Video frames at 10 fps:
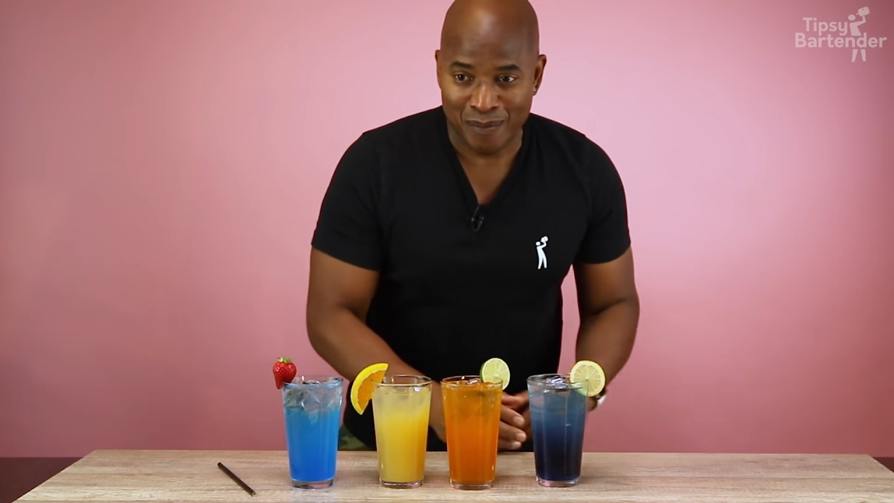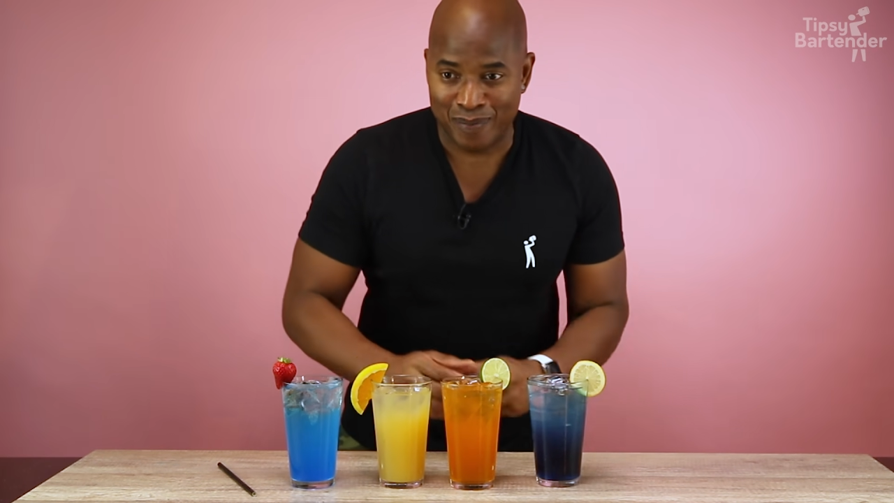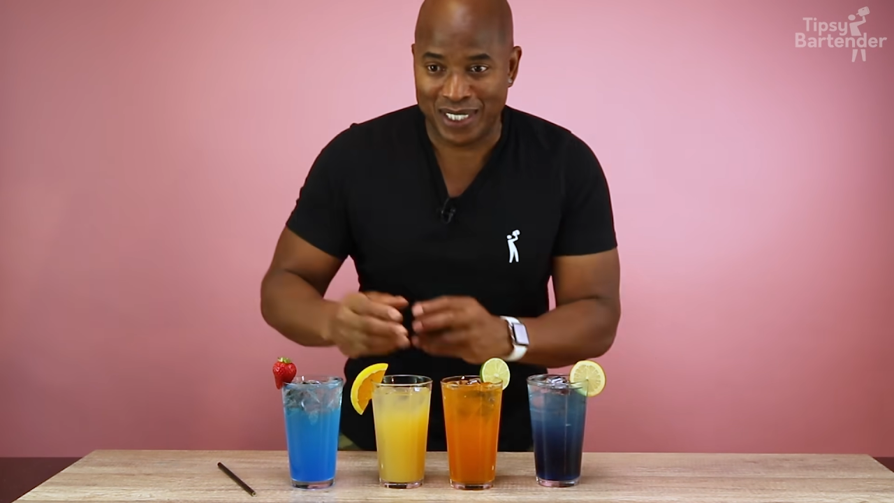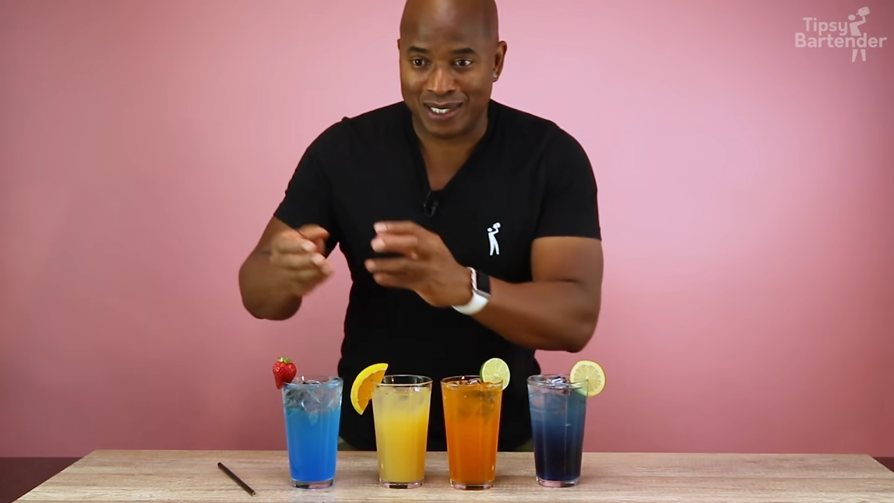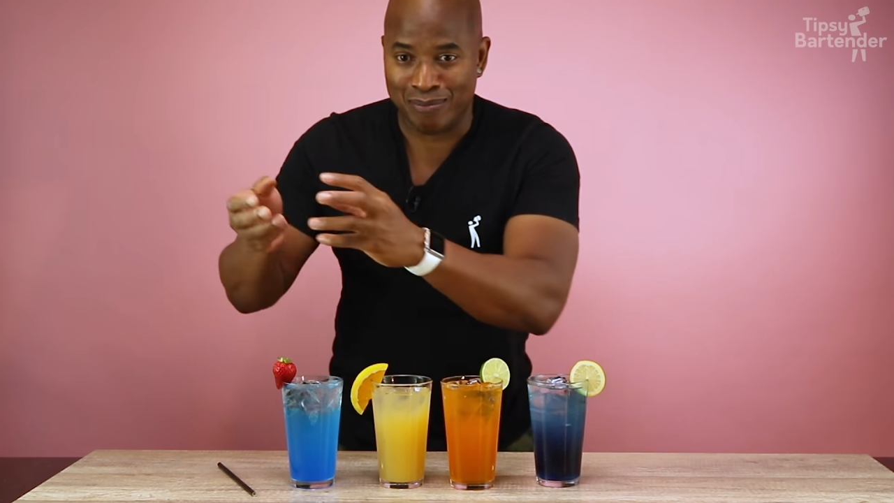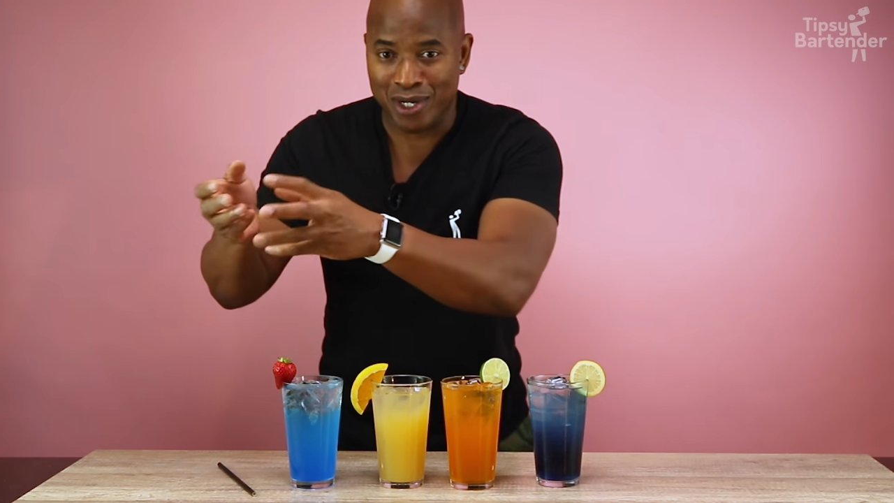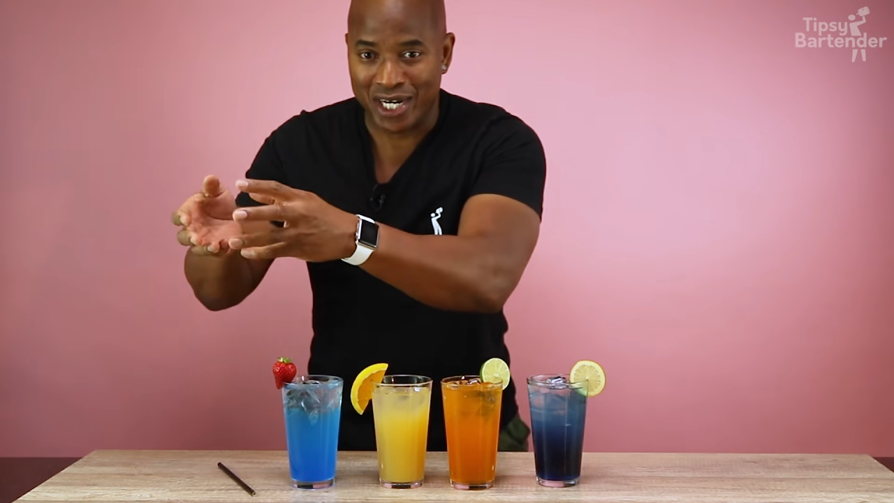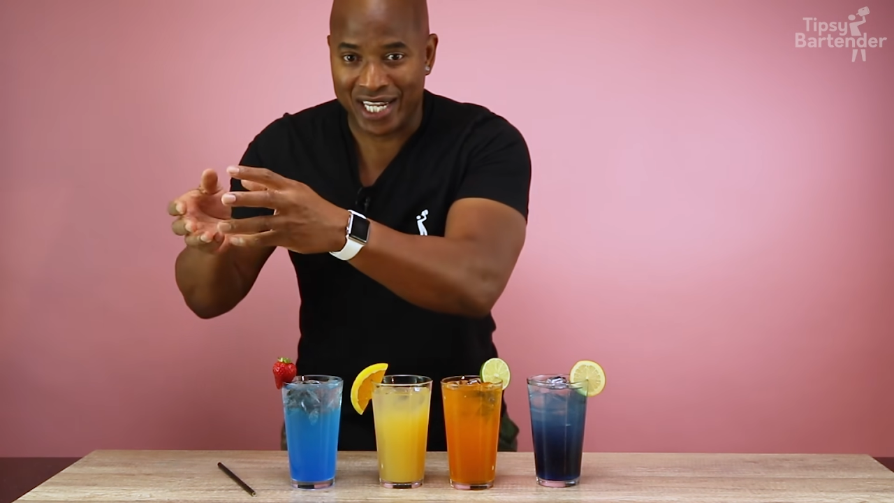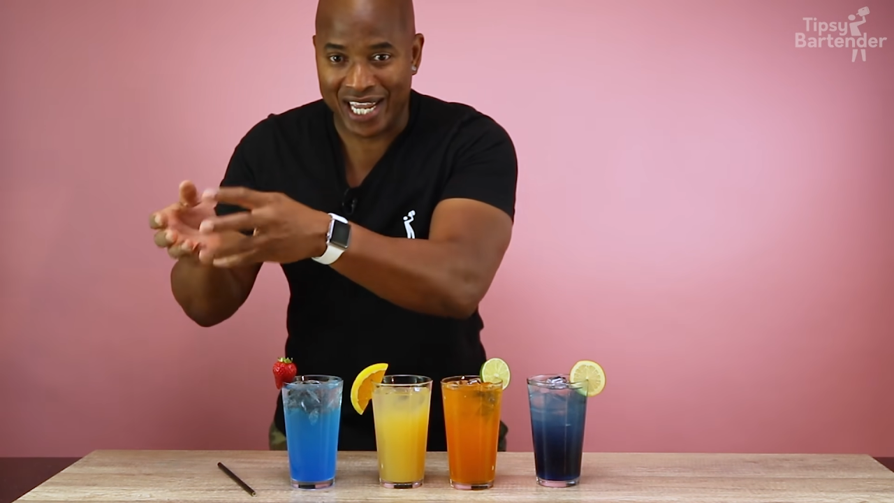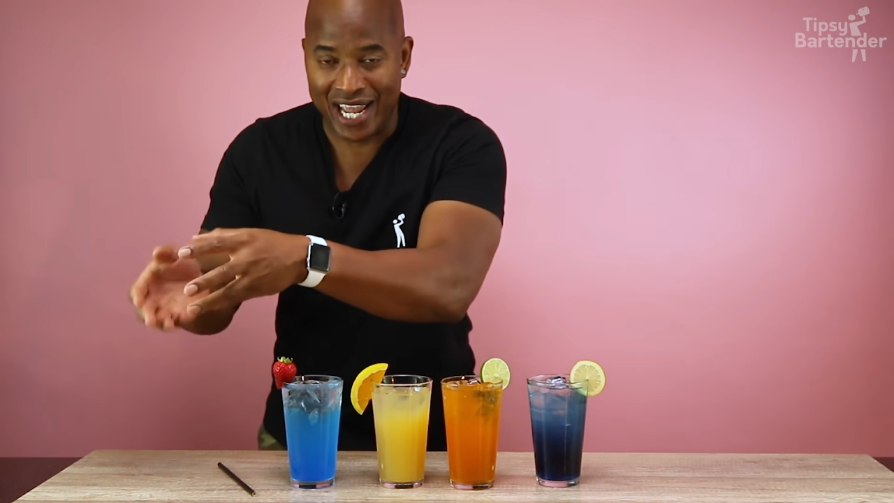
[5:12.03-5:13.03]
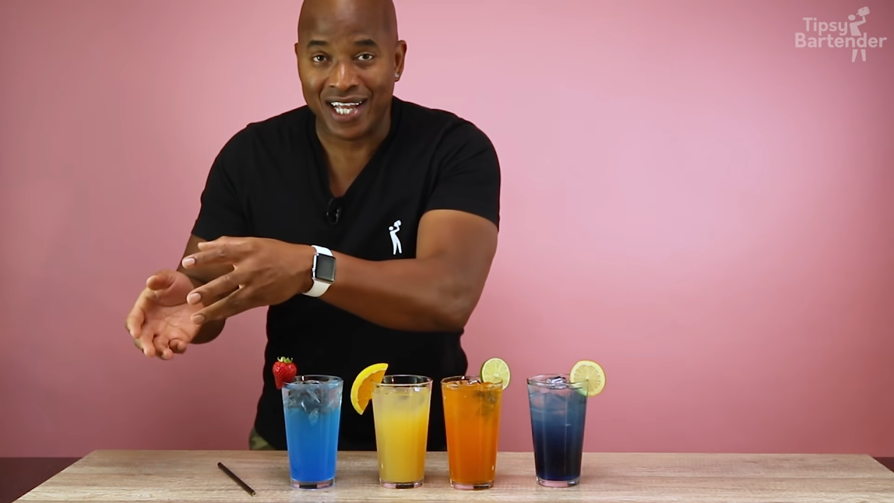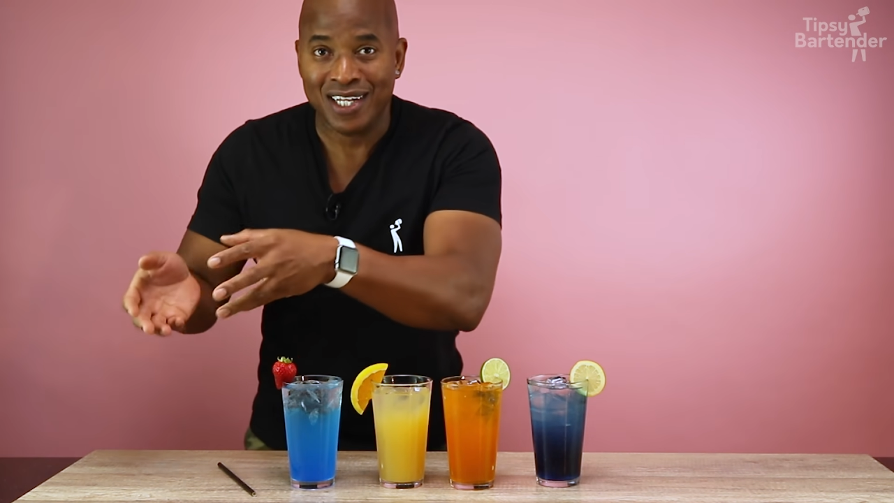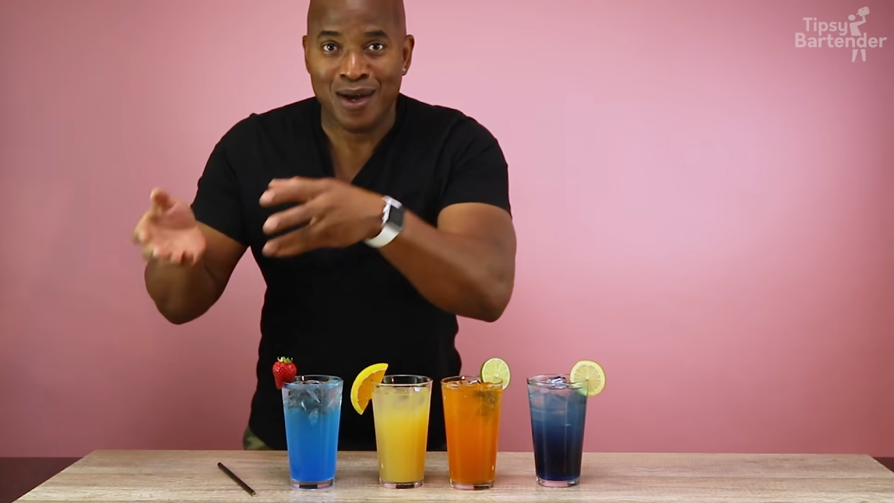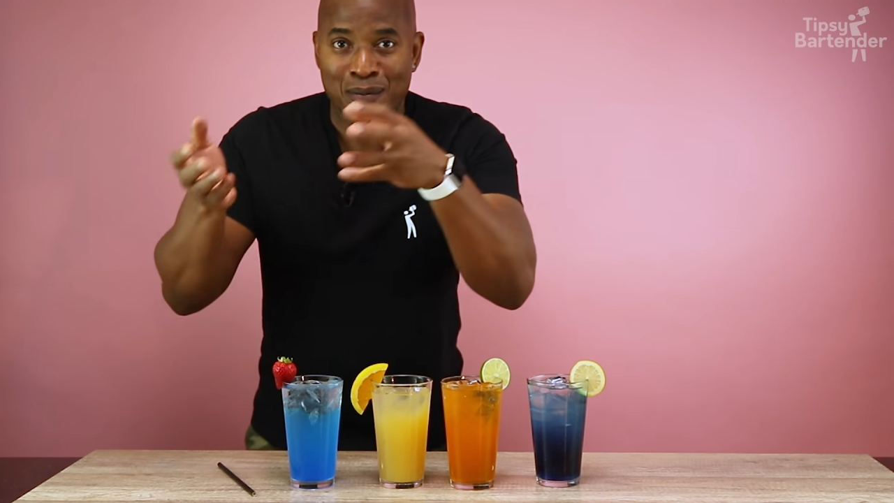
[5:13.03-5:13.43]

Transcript: piece of Burger King,